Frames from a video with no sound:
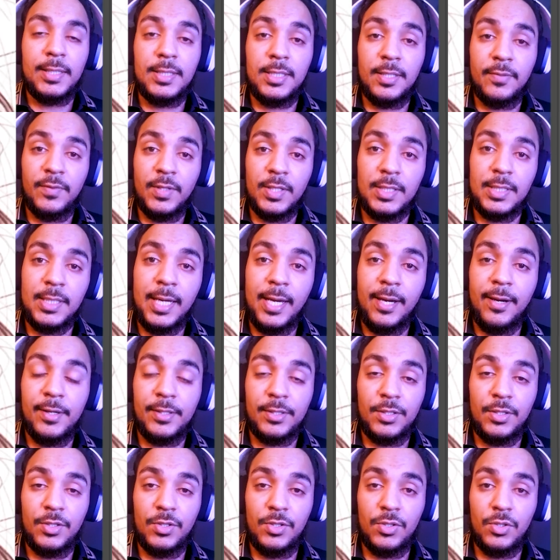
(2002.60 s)
of this
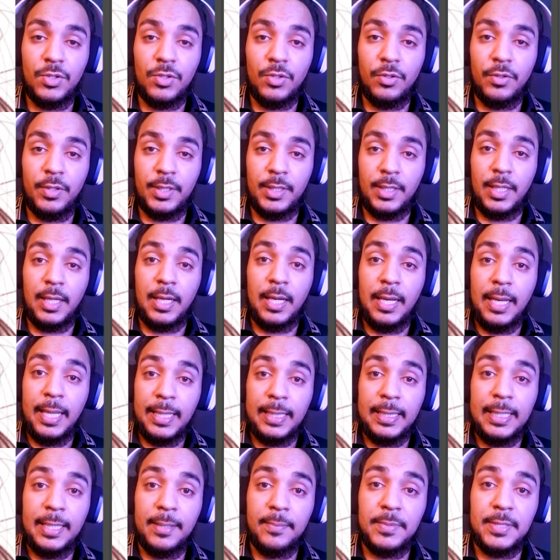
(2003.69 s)
character's story that led
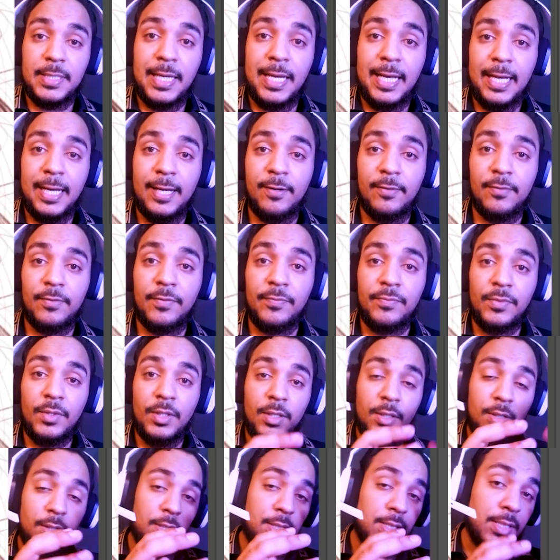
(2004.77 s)
them to have
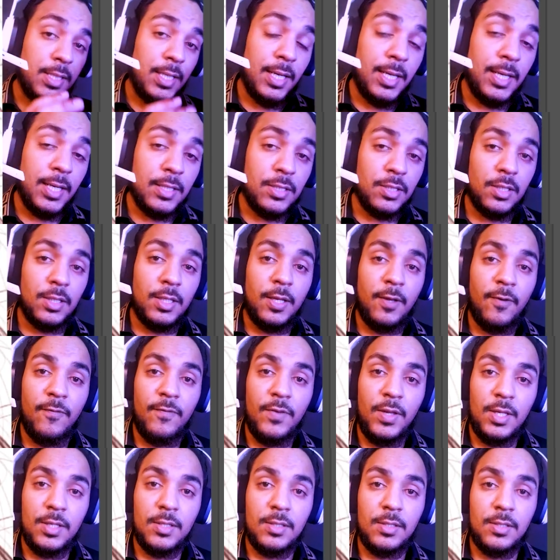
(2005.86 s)
the scars on their
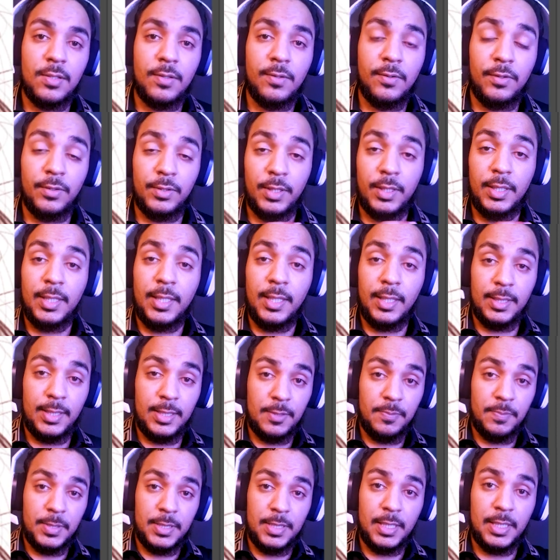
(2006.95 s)
face, or this
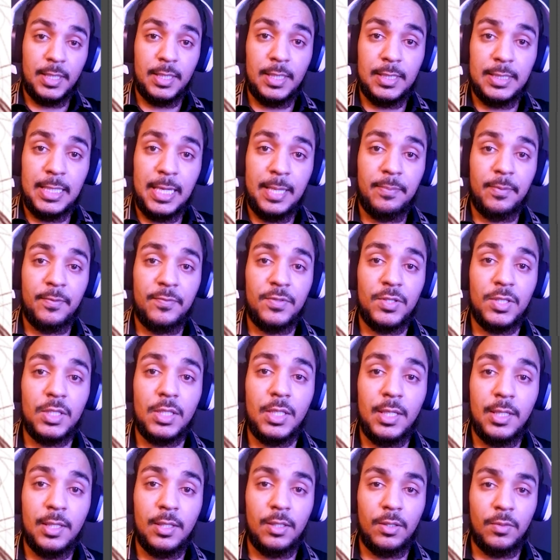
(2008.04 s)
particular type of
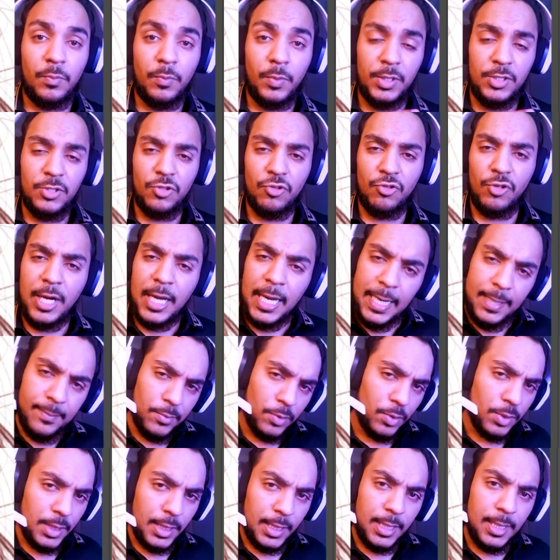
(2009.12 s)
skin. What tribe did
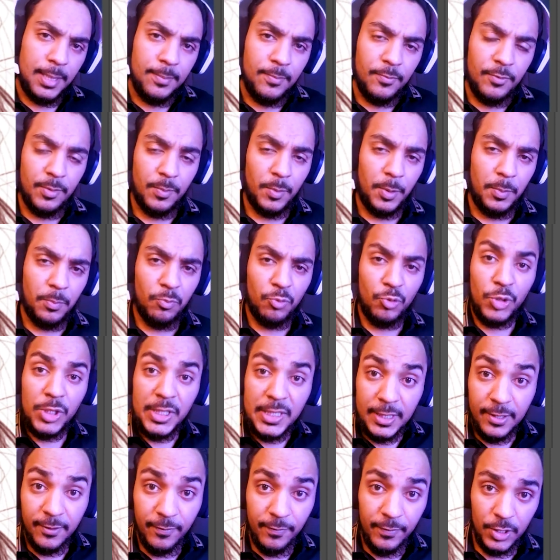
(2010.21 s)
they come from? What breed
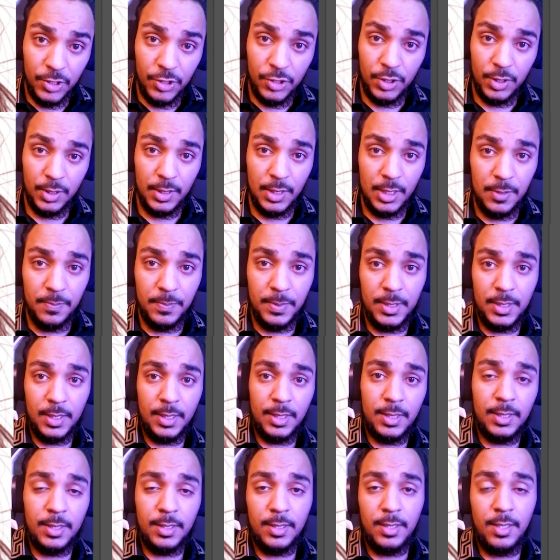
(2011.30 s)
of fish in this
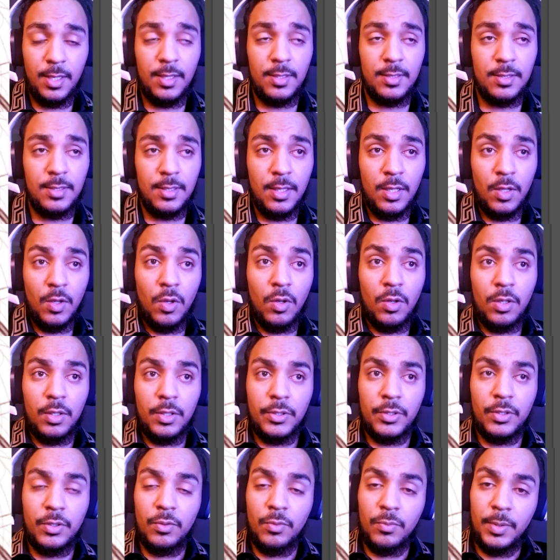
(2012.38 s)
particular case?
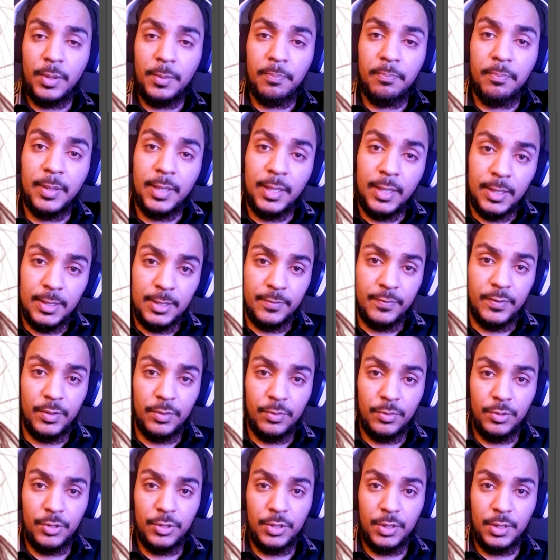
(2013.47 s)
What part of the
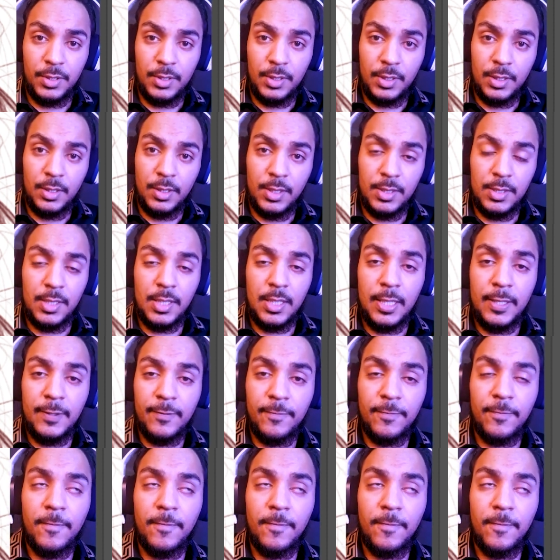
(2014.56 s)
ocean does he live?